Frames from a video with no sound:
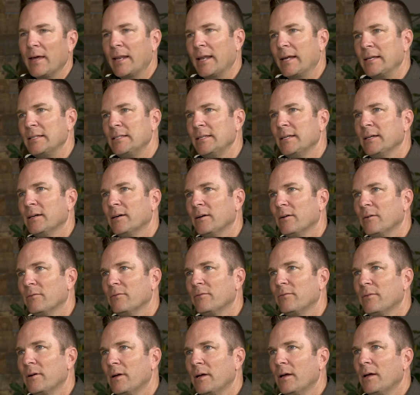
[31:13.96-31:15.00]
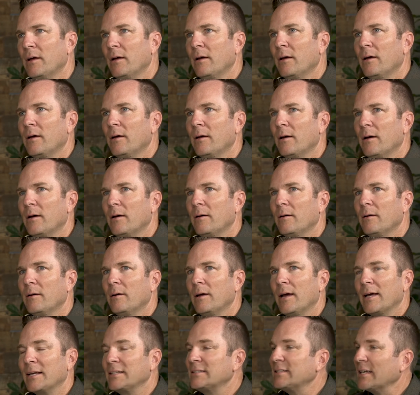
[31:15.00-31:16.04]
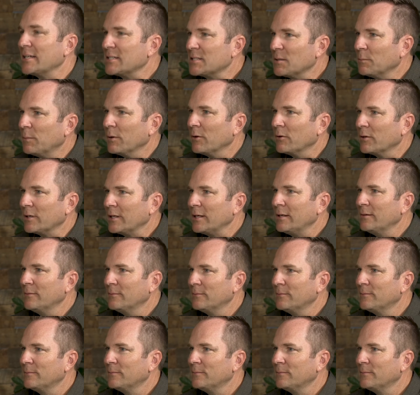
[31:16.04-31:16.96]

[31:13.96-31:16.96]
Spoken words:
idea of accessibility